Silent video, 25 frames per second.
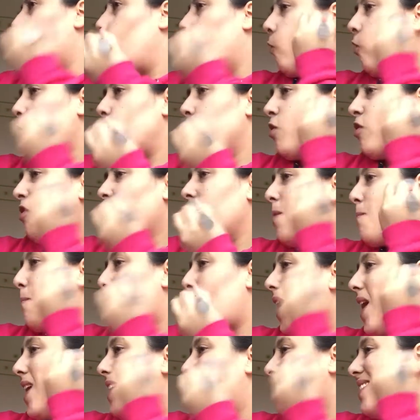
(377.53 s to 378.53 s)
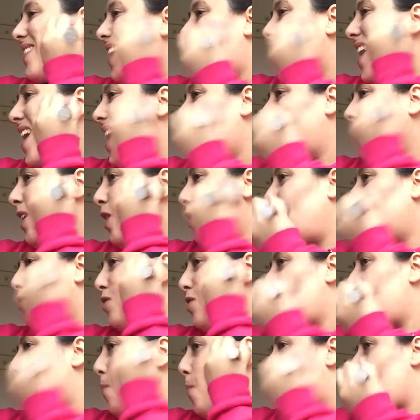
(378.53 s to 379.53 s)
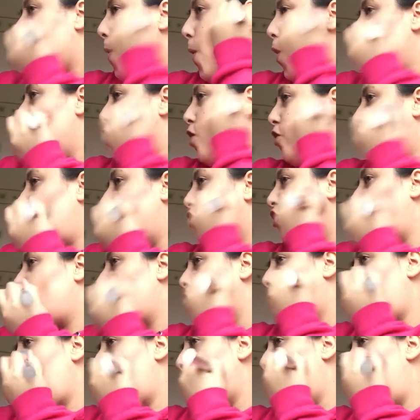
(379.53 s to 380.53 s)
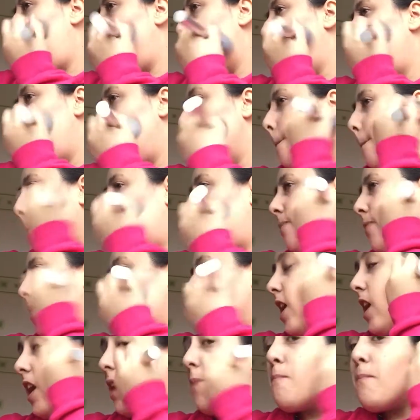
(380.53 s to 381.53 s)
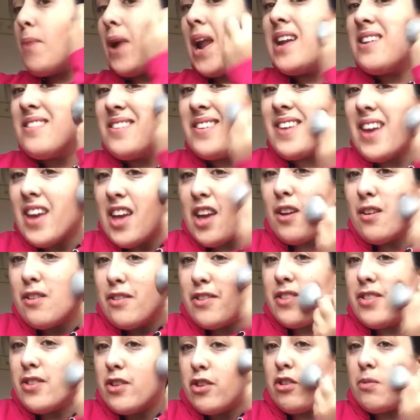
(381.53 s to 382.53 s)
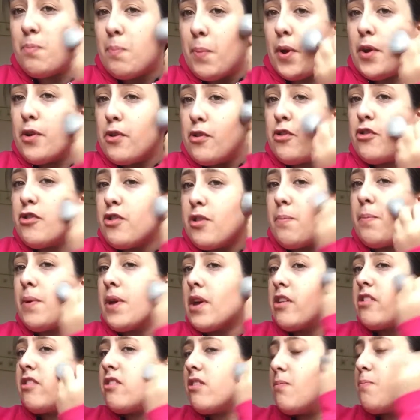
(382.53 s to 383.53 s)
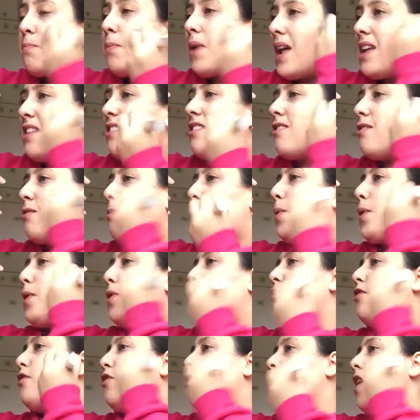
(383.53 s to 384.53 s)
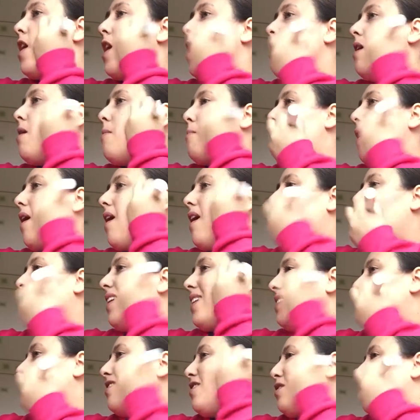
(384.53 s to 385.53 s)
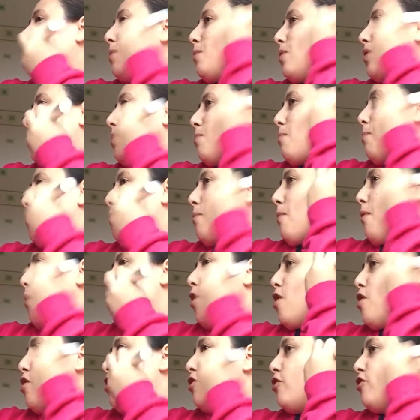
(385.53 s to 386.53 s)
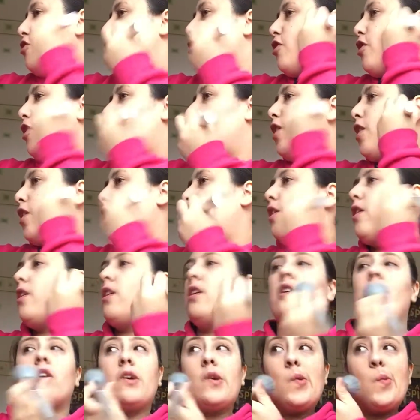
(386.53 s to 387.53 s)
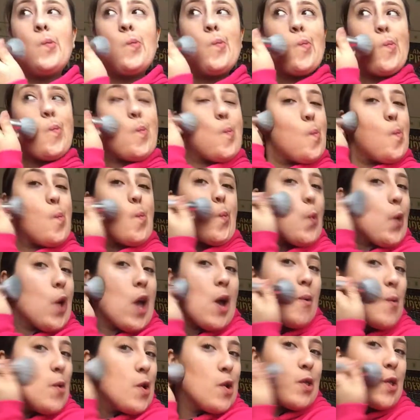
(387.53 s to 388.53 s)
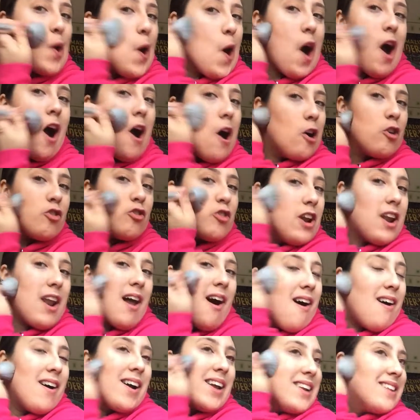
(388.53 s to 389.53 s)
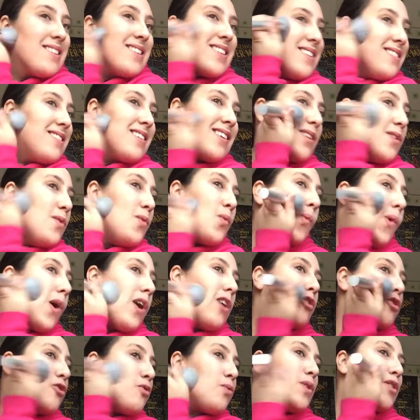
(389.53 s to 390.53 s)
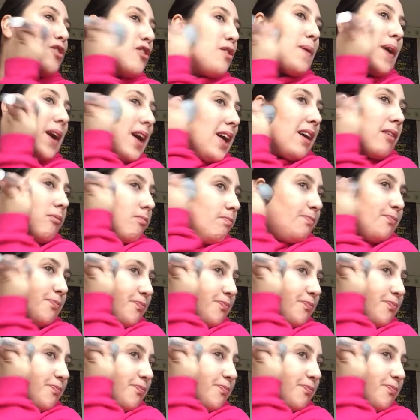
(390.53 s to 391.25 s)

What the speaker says: So I'm just going to blend that in using the brush. You can blend it using the sponge, the Beauty Blender sponge, but I like to do it with the brush. Get rid of the harsh lines whilst we're doing it.